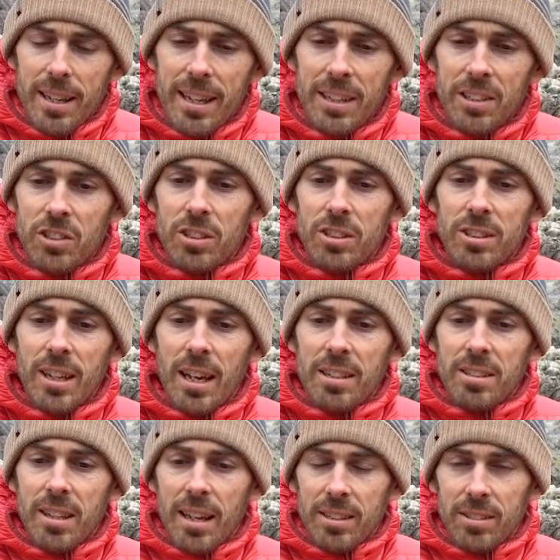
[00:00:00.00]
it just
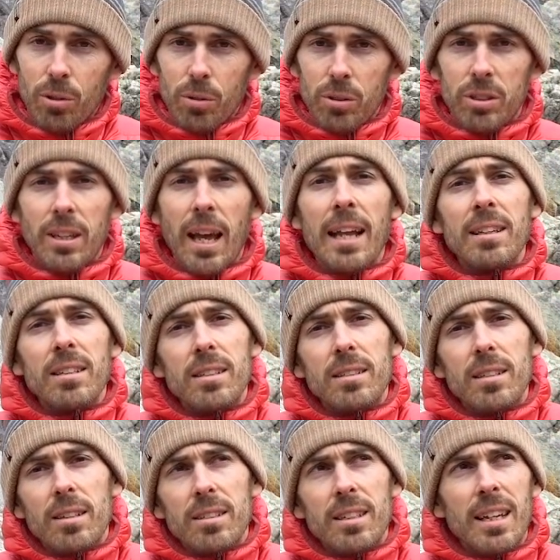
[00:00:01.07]
sets that sort of
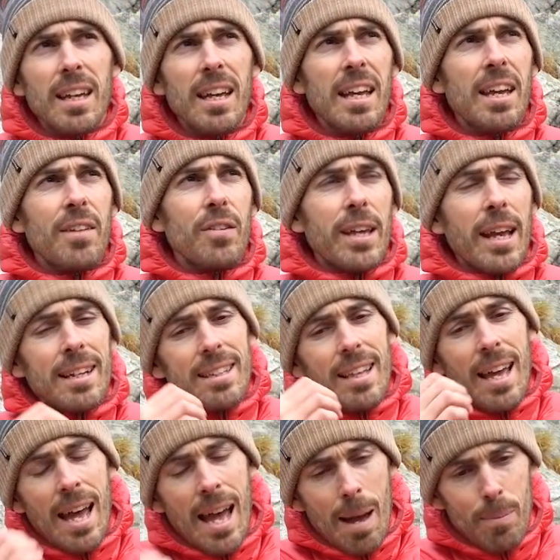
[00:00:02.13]
standard, doesn't it? If you get into the
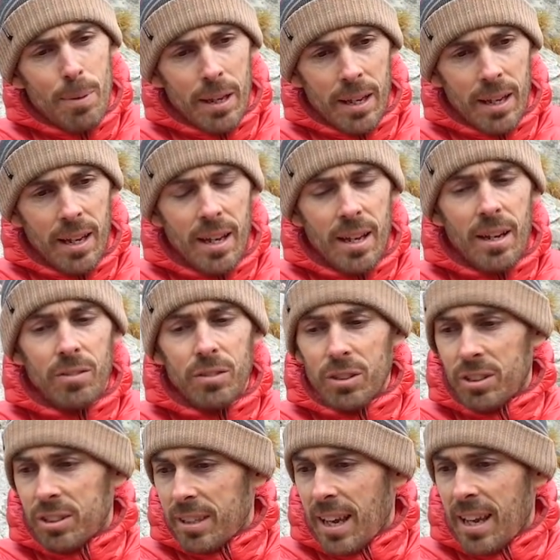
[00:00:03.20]
habit of
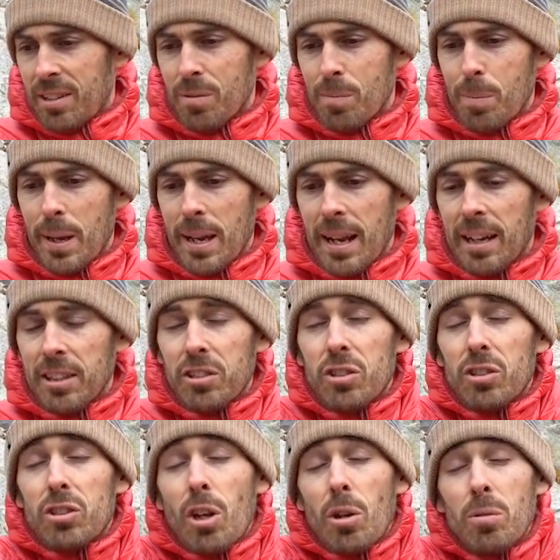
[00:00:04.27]
just staying on belay, I
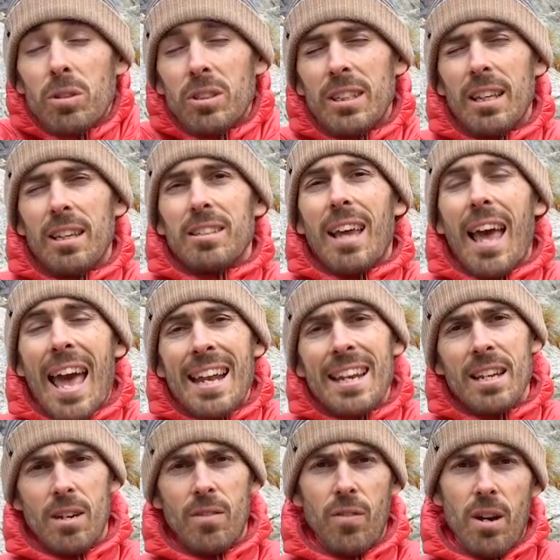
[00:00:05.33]
just don't see that there's
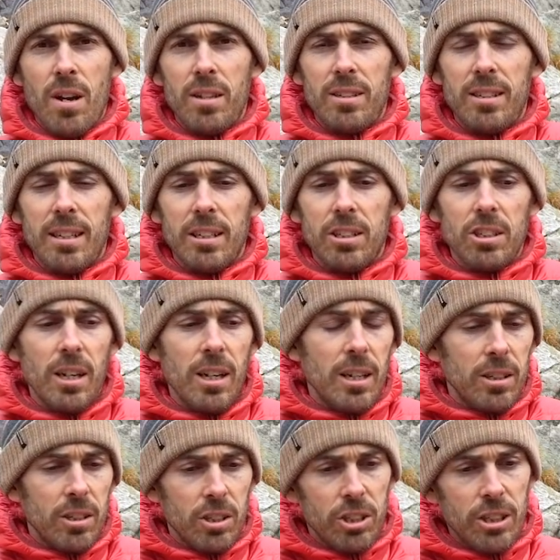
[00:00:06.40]
any advantage
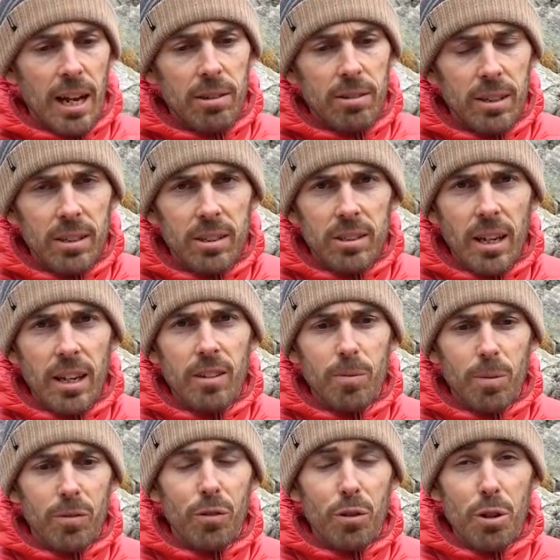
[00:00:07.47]
to shouting
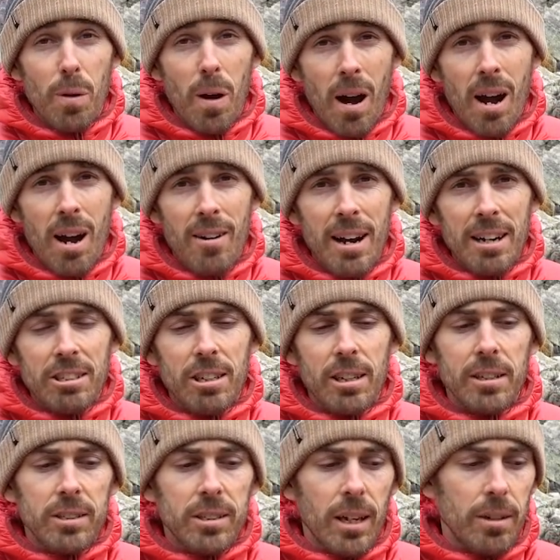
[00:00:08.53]
safe before you are
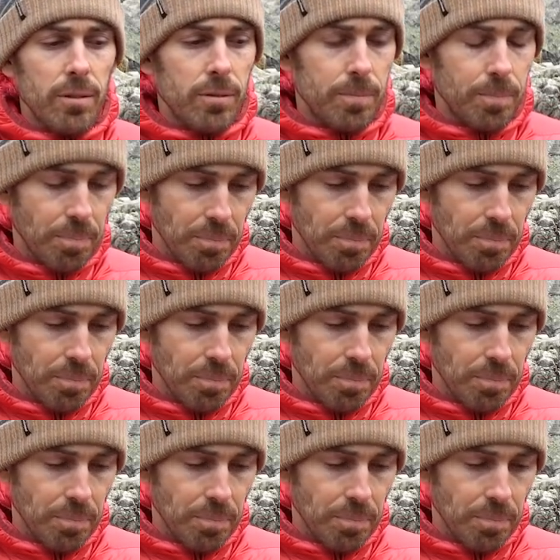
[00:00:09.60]
actually safe.